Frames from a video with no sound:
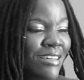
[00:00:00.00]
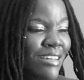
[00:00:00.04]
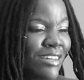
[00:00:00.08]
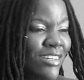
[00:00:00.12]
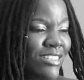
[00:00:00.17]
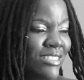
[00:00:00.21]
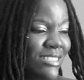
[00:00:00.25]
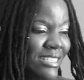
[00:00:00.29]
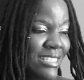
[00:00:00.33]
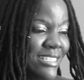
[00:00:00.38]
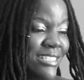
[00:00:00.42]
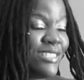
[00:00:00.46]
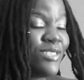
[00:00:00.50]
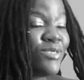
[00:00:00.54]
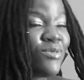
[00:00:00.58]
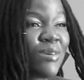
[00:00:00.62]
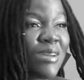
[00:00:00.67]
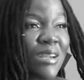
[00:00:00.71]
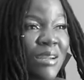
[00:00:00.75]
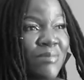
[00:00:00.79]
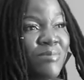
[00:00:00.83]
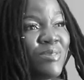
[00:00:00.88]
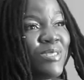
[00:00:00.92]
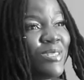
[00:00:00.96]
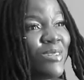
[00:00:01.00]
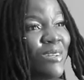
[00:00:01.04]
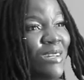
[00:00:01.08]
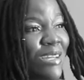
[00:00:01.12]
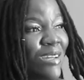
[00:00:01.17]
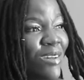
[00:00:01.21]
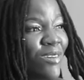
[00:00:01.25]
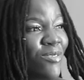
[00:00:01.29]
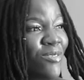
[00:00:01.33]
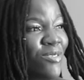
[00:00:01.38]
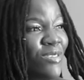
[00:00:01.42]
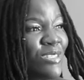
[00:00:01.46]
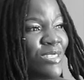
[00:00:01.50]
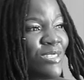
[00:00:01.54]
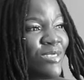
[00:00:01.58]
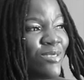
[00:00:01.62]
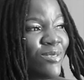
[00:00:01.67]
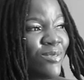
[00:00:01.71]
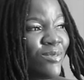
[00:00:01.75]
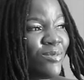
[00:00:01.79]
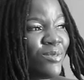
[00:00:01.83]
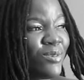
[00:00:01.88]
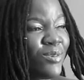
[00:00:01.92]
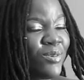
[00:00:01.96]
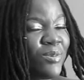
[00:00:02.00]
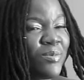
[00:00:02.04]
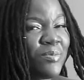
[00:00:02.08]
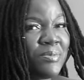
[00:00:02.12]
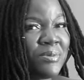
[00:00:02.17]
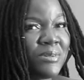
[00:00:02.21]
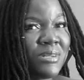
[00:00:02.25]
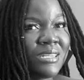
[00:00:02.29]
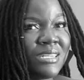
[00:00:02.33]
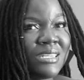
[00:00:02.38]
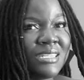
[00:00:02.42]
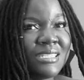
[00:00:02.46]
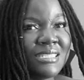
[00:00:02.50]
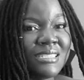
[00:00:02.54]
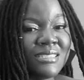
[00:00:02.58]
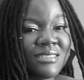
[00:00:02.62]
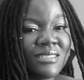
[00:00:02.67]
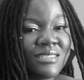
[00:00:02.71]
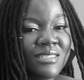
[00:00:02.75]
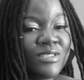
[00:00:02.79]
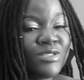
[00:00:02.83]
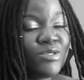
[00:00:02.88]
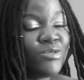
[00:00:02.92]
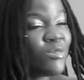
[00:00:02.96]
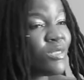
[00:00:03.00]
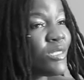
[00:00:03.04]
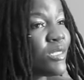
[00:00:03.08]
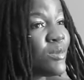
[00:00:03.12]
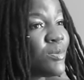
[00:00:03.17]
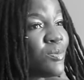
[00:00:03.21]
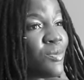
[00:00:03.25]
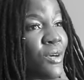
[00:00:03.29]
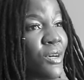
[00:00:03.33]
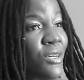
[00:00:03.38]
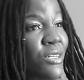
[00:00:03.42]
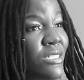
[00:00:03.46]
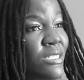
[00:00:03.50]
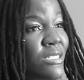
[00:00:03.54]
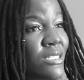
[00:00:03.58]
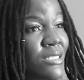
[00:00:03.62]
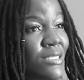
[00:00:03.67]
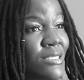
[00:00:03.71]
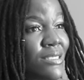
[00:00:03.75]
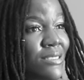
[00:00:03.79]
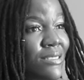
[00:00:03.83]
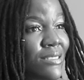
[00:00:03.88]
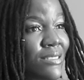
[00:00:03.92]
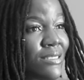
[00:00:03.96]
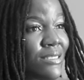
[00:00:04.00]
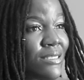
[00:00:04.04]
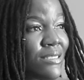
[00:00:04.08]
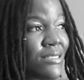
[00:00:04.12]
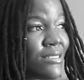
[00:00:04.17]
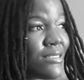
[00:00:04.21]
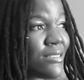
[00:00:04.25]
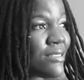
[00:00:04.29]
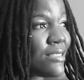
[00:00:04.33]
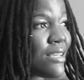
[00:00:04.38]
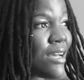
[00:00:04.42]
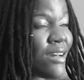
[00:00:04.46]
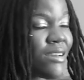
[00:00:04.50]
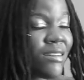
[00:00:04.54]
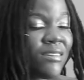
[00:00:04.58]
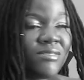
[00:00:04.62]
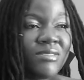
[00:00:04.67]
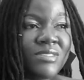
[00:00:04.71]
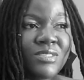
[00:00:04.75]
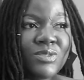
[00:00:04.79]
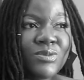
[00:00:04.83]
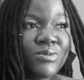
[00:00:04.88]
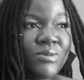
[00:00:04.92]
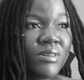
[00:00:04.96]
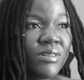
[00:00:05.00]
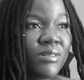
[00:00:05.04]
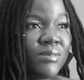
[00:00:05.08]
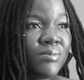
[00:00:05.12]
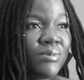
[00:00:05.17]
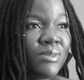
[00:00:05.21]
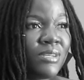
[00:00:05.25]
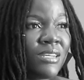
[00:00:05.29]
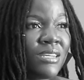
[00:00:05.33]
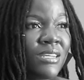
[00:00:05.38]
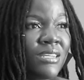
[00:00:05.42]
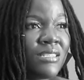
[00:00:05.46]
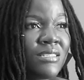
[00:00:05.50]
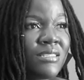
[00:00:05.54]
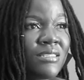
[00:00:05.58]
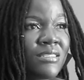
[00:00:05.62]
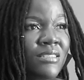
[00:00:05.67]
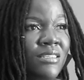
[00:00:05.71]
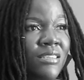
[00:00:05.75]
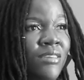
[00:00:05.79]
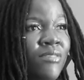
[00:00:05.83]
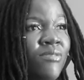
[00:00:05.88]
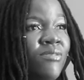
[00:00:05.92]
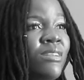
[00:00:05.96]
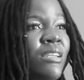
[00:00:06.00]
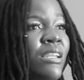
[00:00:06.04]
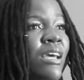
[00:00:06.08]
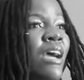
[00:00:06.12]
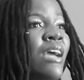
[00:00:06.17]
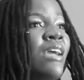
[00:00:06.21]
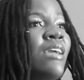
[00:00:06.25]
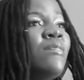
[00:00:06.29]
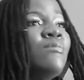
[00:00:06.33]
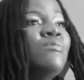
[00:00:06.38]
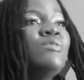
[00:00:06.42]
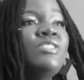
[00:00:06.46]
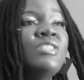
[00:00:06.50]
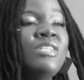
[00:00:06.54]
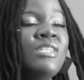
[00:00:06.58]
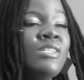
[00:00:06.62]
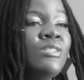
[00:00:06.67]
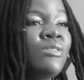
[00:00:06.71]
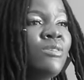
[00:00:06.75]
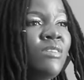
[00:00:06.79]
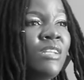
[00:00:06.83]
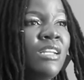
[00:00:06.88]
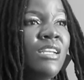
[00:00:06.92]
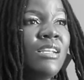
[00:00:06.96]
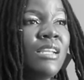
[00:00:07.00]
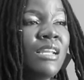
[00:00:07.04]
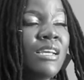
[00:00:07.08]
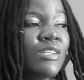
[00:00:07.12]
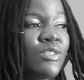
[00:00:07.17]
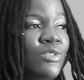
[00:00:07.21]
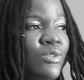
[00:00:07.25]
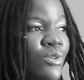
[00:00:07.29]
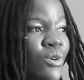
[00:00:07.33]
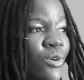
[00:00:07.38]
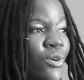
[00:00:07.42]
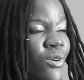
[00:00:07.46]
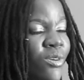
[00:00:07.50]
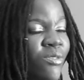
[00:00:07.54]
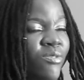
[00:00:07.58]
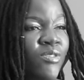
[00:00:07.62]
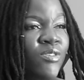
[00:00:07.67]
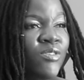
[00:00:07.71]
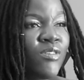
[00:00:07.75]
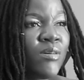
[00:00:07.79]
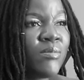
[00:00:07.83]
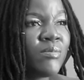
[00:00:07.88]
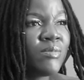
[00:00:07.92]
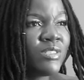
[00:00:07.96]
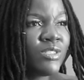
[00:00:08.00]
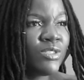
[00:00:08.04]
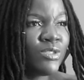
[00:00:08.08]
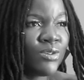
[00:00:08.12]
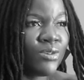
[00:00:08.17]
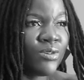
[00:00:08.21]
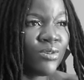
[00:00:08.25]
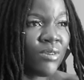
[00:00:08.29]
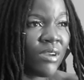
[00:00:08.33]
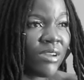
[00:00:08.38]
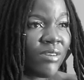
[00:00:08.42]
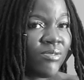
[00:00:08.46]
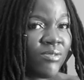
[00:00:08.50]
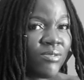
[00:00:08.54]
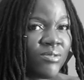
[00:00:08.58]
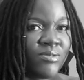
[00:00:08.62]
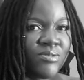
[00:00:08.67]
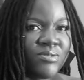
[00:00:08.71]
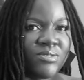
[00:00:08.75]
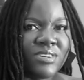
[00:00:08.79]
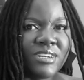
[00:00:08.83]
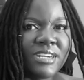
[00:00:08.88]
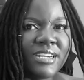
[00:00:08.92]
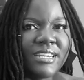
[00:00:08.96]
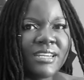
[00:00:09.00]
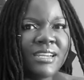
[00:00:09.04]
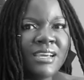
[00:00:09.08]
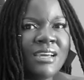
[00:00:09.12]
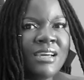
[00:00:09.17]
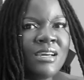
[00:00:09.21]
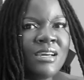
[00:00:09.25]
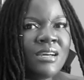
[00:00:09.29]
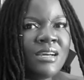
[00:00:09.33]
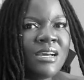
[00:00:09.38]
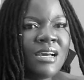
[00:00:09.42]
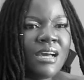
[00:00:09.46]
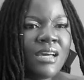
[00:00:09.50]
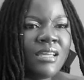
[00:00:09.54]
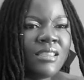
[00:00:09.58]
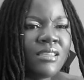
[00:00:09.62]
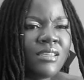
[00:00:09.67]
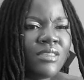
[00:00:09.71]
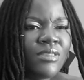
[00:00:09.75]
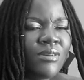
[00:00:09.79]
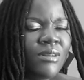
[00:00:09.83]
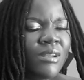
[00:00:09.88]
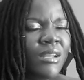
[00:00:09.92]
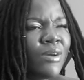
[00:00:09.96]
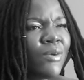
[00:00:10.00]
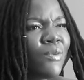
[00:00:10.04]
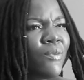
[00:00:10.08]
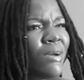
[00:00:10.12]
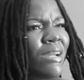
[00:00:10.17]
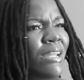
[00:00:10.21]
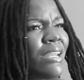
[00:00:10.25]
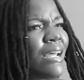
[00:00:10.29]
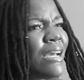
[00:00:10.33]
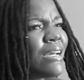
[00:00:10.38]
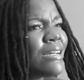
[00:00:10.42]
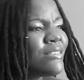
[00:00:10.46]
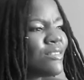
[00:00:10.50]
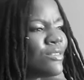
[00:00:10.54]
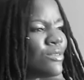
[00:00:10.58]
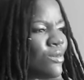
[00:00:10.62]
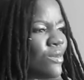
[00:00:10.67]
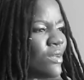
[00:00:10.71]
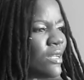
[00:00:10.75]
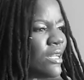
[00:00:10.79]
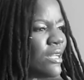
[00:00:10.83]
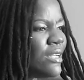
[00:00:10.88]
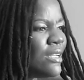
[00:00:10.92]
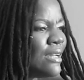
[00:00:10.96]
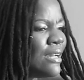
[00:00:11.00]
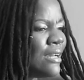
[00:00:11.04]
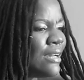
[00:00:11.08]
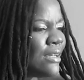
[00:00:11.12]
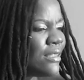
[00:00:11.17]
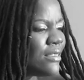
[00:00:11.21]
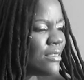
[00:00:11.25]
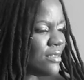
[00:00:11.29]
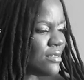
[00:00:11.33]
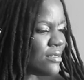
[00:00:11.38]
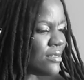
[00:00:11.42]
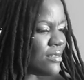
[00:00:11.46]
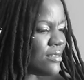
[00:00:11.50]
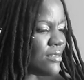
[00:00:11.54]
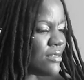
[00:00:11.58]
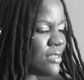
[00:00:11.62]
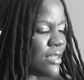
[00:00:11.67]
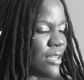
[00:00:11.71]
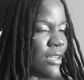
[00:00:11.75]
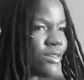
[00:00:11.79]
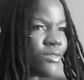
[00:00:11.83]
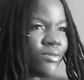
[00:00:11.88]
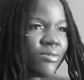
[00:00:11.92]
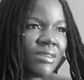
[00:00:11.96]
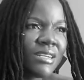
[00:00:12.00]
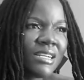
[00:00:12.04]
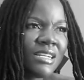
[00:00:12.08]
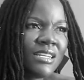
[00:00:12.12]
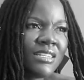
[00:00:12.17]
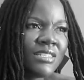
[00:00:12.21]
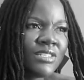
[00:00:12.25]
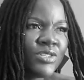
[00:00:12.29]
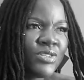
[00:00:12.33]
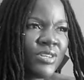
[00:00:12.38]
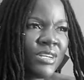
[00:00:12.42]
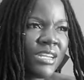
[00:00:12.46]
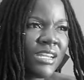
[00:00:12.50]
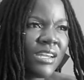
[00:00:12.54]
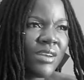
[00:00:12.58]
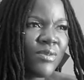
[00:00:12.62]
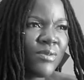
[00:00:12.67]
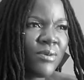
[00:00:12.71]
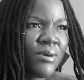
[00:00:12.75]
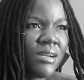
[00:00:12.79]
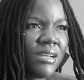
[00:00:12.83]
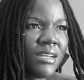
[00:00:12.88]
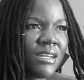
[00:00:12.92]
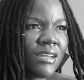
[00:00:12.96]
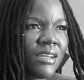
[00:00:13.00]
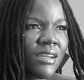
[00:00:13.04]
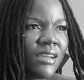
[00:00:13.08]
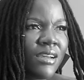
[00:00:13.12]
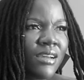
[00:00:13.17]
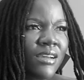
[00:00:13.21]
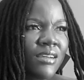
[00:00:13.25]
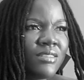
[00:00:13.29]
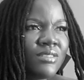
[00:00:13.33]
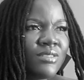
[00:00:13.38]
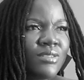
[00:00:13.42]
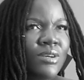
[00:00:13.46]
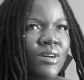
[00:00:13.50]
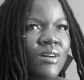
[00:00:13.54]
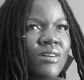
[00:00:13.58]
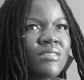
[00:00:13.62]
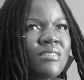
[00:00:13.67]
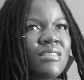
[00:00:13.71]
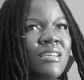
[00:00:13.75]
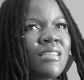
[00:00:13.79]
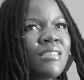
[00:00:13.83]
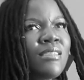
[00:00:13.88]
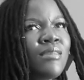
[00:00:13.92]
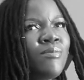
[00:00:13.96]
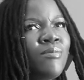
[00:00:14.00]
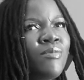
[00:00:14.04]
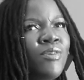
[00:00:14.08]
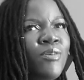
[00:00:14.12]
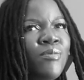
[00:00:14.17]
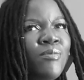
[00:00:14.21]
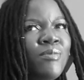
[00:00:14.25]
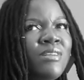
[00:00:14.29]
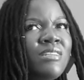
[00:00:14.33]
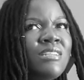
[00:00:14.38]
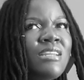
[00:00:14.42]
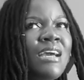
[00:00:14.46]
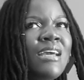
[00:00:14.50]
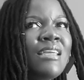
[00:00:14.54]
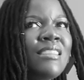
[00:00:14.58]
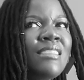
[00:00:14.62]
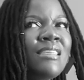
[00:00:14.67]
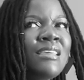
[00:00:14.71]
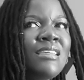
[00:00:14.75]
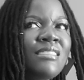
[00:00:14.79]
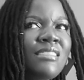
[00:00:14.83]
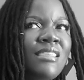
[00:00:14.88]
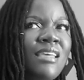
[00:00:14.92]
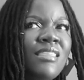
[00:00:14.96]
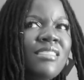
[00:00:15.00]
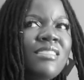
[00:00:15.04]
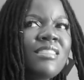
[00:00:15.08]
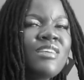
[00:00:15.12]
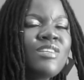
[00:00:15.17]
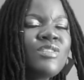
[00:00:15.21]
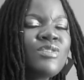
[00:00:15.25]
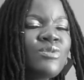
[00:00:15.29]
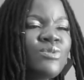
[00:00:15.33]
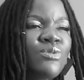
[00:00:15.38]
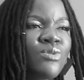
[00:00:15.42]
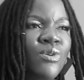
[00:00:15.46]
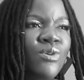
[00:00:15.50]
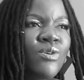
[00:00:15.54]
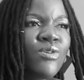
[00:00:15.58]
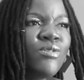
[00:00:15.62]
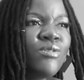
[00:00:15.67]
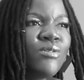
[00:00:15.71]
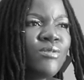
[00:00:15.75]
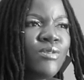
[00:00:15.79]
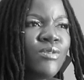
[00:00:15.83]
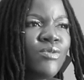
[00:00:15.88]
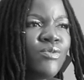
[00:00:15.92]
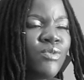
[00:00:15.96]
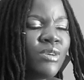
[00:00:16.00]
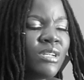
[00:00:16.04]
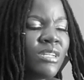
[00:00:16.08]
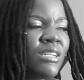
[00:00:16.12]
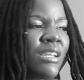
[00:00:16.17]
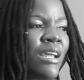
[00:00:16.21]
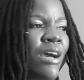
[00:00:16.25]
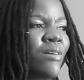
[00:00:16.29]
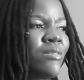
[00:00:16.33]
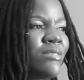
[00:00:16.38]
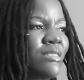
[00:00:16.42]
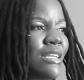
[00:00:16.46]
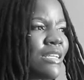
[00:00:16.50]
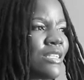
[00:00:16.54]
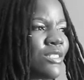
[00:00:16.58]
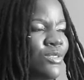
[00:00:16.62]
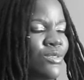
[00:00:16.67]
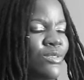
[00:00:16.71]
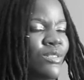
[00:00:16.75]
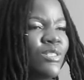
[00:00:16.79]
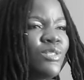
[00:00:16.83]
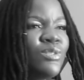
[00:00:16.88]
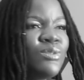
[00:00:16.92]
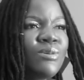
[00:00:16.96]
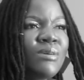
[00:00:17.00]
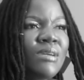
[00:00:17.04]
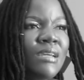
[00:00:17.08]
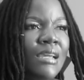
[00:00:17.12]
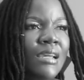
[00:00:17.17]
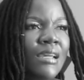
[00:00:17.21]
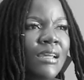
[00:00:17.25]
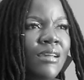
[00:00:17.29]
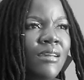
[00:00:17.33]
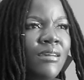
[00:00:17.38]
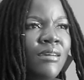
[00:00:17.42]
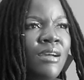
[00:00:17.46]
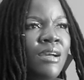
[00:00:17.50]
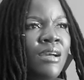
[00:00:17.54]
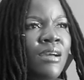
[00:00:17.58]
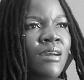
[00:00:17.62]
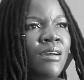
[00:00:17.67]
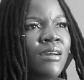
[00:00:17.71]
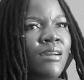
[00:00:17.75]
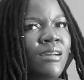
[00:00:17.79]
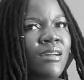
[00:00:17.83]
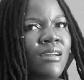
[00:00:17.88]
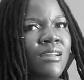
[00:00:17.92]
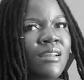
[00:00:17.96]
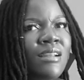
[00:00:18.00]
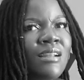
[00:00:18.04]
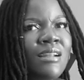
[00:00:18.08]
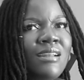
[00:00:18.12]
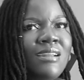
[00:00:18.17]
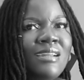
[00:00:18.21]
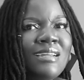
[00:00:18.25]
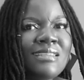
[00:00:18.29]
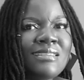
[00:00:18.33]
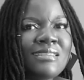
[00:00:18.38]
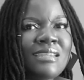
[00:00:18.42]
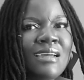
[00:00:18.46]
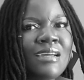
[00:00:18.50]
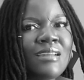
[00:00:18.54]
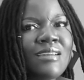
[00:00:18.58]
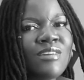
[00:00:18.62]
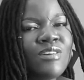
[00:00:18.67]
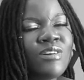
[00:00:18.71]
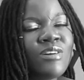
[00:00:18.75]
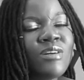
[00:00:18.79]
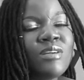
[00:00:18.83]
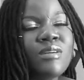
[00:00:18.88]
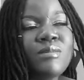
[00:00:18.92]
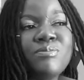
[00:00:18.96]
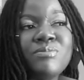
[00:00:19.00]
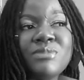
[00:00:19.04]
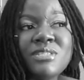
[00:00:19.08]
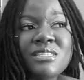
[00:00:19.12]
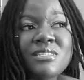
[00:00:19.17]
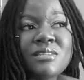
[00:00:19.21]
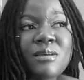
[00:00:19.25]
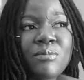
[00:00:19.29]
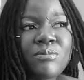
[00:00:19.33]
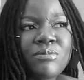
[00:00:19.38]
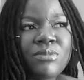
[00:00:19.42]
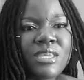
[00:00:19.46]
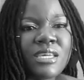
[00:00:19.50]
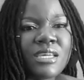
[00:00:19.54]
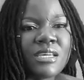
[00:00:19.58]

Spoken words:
This is what I'm doing, first of all, but this response is out of this world, because even I am genuinely like so overwhelmed and so grateful for it. And then they're like, wait, actually, this is like really intriguing work. So I was like, the moment I think that they saw what I was actually doing, it clicked that it could be something.